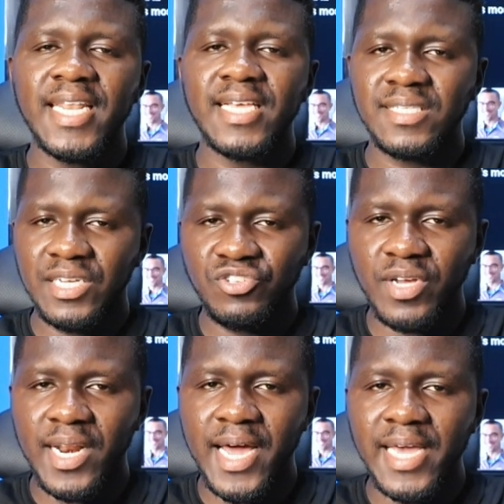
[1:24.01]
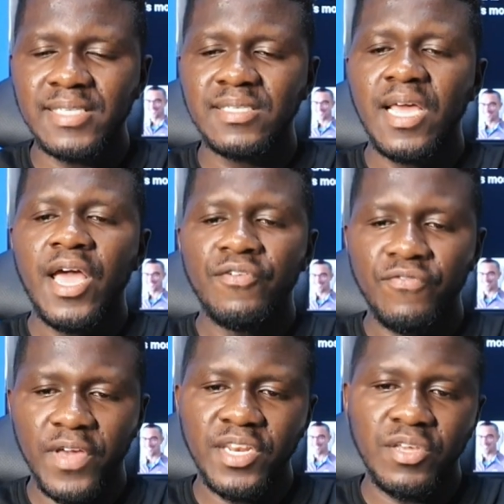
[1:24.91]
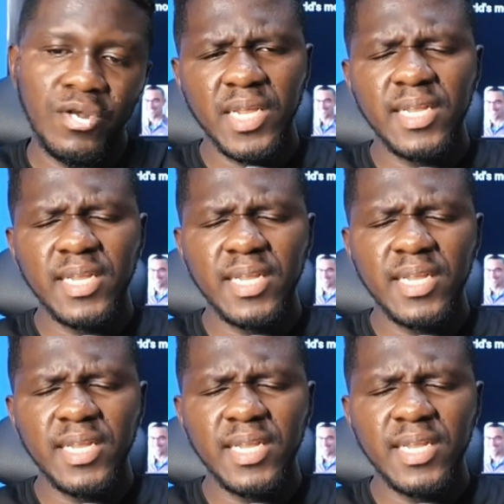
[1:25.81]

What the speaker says: in a centralized venue.